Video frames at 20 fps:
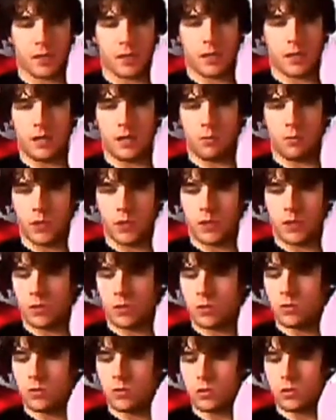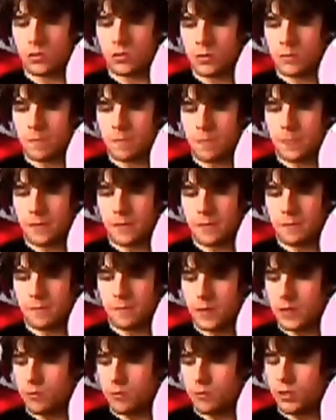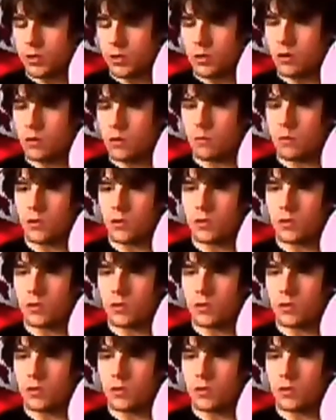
that we all feel,